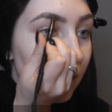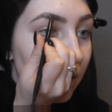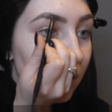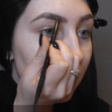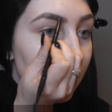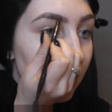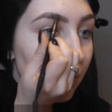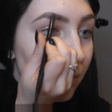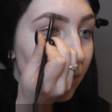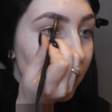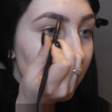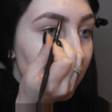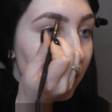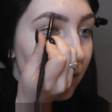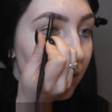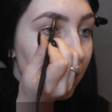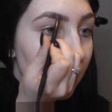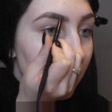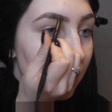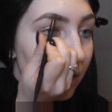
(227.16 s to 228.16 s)
go
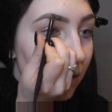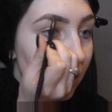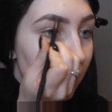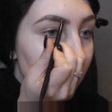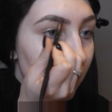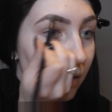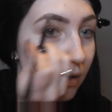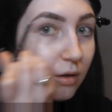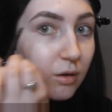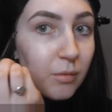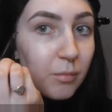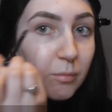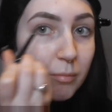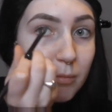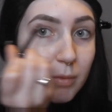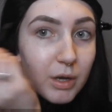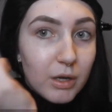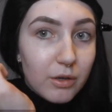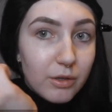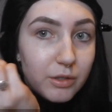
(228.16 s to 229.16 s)
in
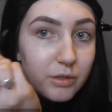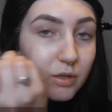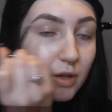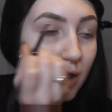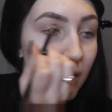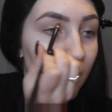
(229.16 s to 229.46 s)
middle to